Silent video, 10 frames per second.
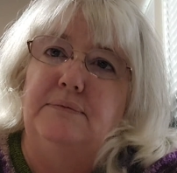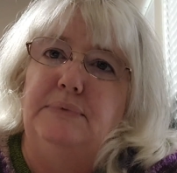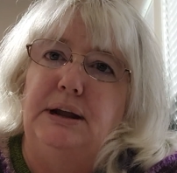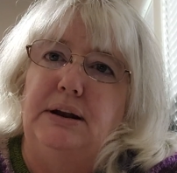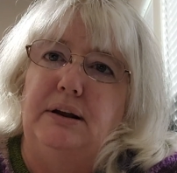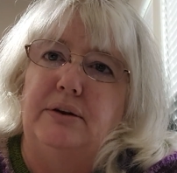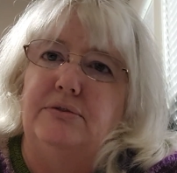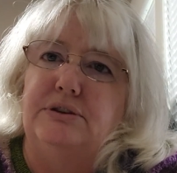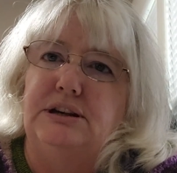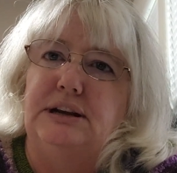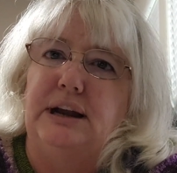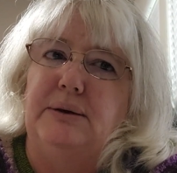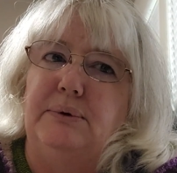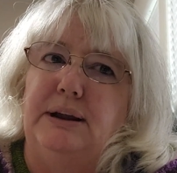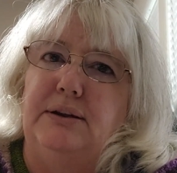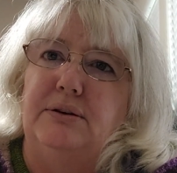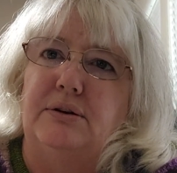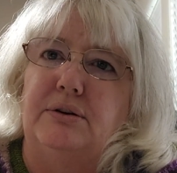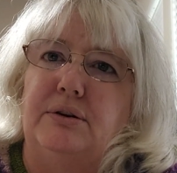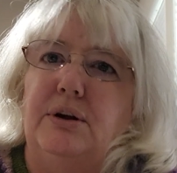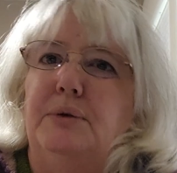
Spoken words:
made out of DK weight yarn,